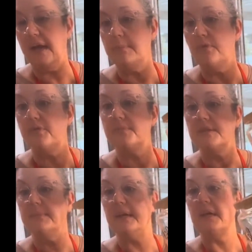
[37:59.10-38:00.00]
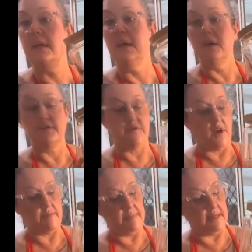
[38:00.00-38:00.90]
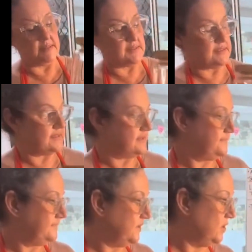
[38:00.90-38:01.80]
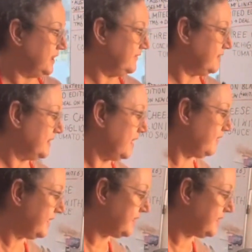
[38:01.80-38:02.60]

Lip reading: label from Dimity? 5 minutes, not even. I